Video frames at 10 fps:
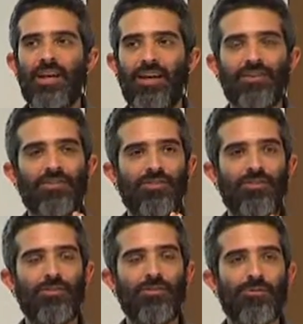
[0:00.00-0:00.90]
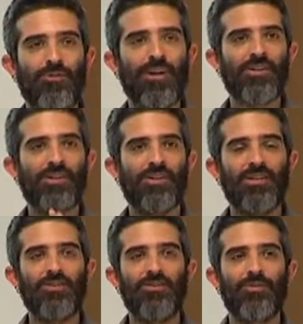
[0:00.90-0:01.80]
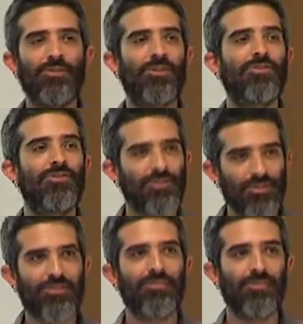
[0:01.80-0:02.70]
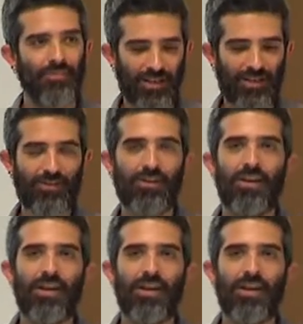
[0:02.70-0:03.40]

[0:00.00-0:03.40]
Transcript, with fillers: and you refresh it in your revision control system. Thank you.